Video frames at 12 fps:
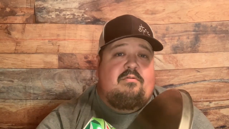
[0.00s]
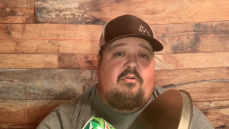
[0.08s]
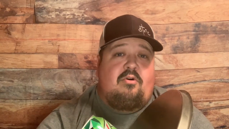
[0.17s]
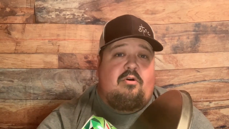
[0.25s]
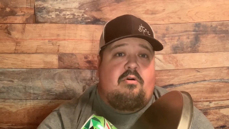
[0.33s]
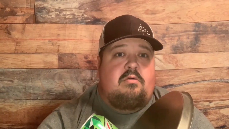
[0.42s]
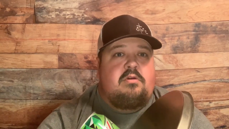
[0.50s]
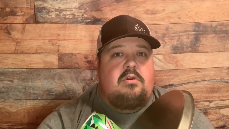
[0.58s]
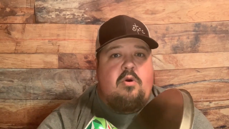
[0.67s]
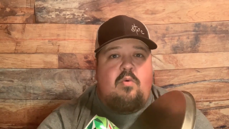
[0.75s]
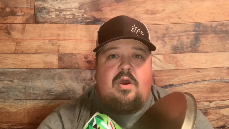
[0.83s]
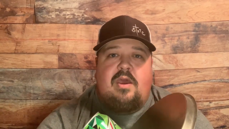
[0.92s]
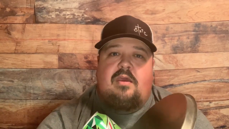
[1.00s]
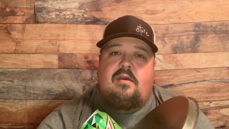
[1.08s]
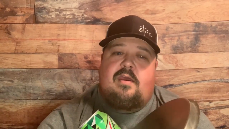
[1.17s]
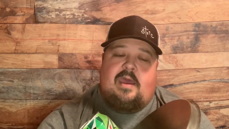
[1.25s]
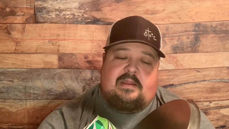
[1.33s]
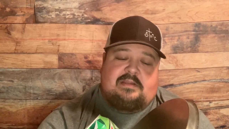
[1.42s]
or you know what?
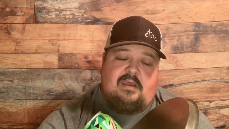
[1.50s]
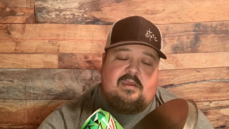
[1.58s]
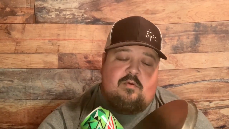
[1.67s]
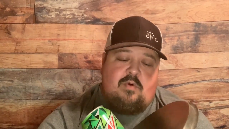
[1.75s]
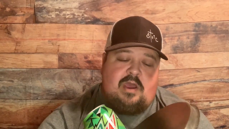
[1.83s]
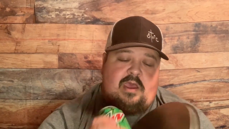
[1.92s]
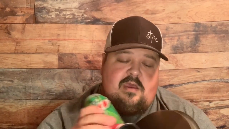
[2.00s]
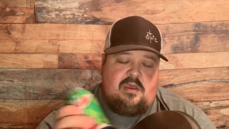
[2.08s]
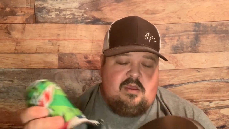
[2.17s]
I tell you what,